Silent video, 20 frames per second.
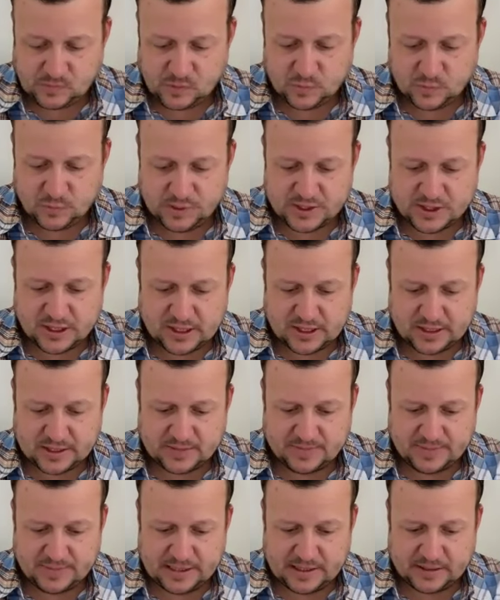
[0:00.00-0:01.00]
we talked
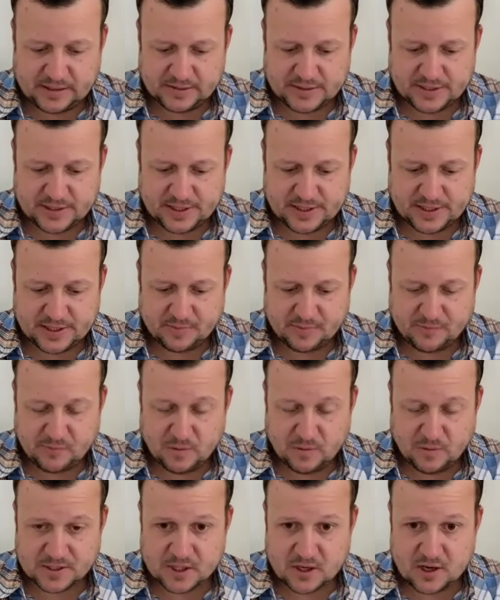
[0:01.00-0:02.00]
about
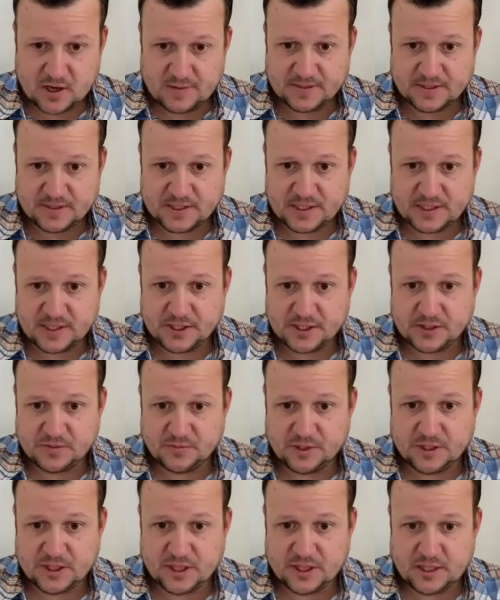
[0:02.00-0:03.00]
performance compensation.
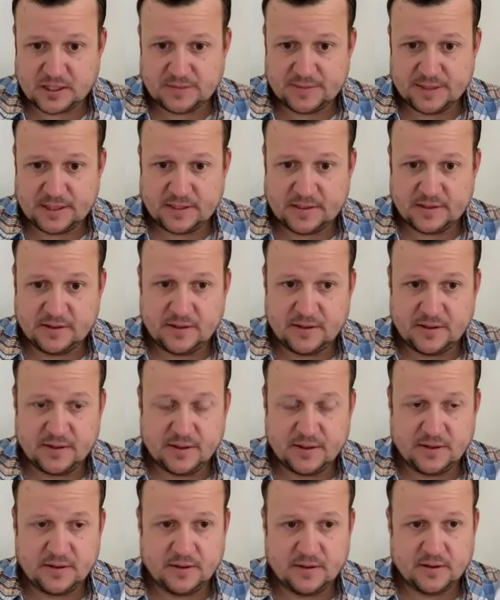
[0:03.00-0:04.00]
We talked about
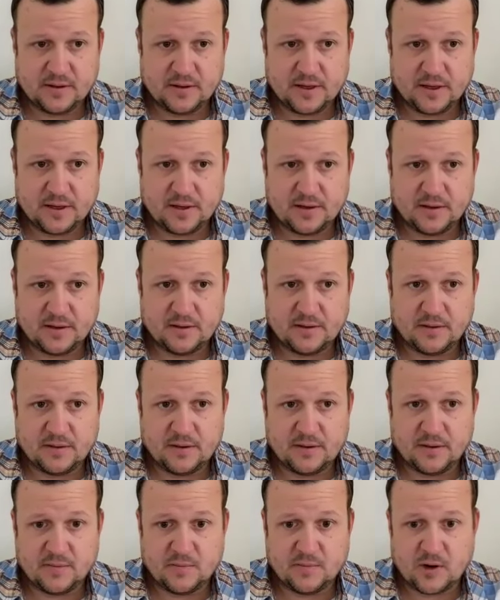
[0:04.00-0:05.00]
the
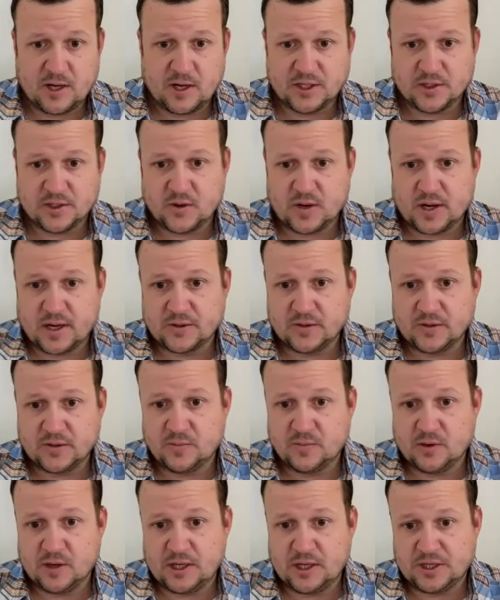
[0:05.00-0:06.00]
project director,
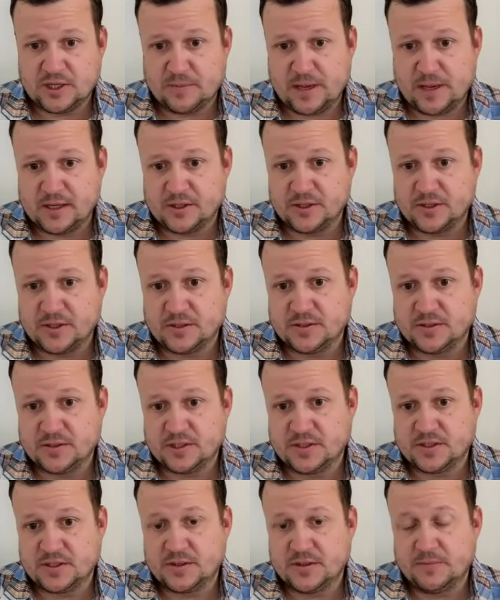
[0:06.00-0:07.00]
project manager
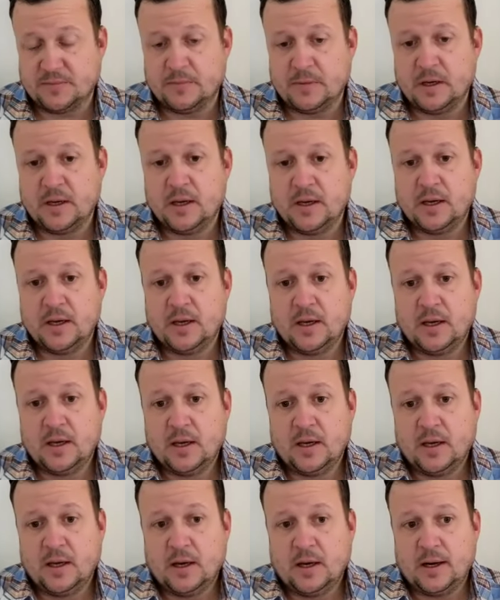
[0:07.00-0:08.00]
system.
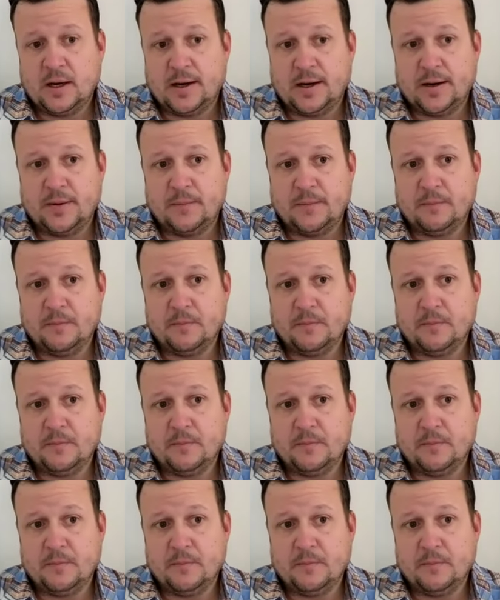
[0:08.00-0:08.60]
The